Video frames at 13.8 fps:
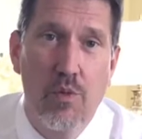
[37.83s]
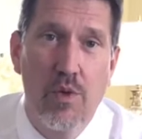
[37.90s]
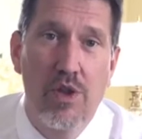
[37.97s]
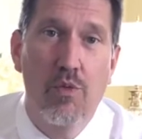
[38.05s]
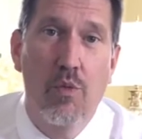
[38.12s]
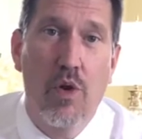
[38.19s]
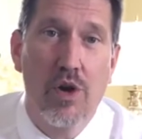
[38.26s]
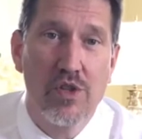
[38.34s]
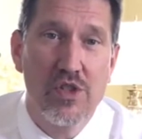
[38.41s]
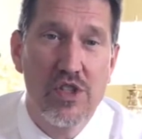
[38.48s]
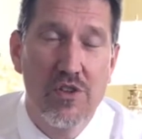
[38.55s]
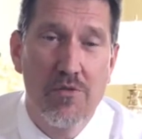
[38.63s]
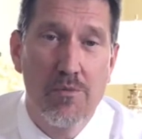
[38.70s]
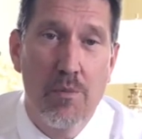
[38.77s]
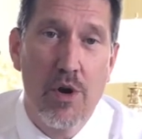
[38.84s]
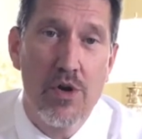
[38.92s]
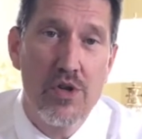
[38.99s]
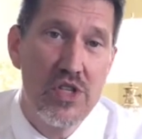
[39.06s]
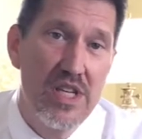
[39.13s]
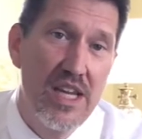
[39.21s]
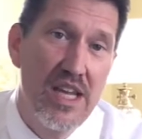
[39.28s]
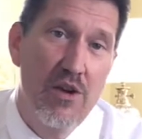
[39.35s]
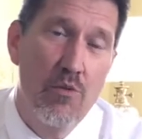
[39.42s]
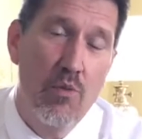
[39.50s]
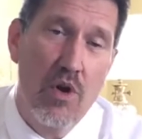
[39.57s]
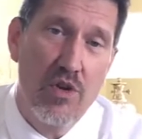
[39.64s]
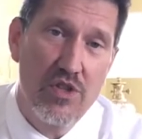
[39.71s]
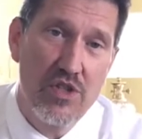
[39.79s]
with works of mercy and
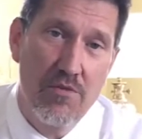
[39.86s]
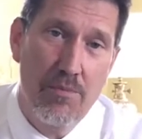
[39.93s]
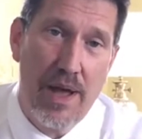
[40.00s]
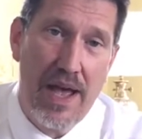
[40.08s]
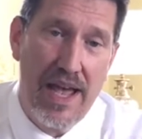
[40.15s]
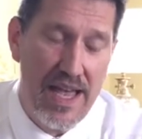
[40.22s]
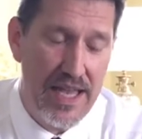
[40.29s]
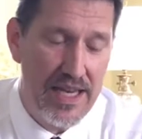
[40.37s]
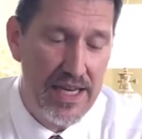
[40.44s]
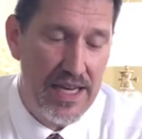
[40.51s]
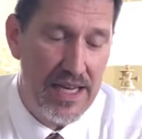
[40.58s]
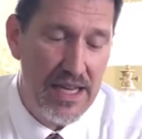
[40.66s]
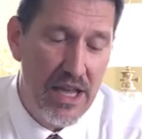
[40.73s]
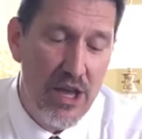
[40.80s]
works of piety.